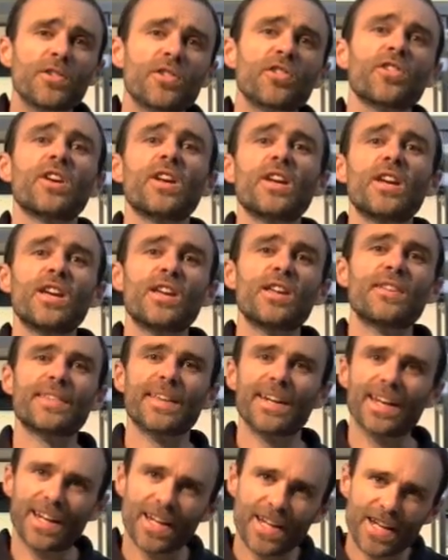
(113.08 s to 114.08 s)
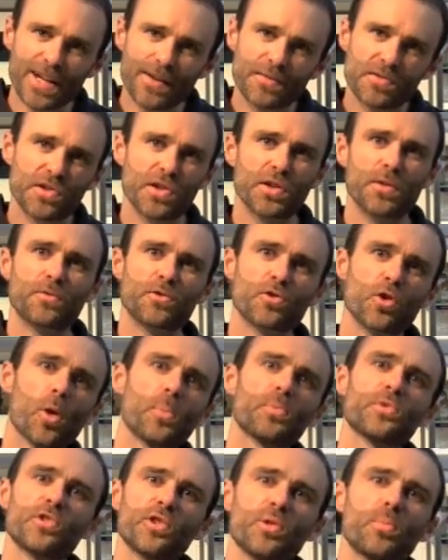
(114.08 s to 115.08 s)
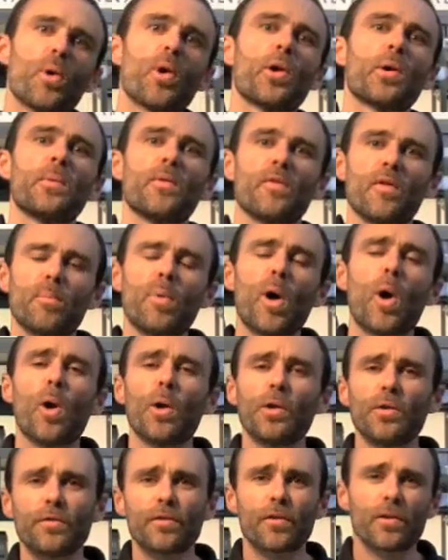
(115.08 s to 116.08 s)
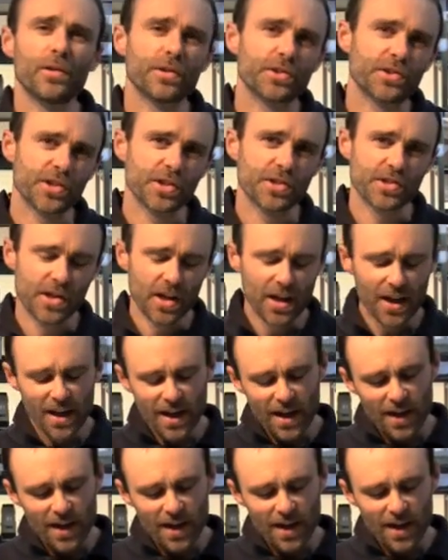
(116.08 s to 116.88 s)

see the leaves that have dropped to the bottom of the pond, for instance,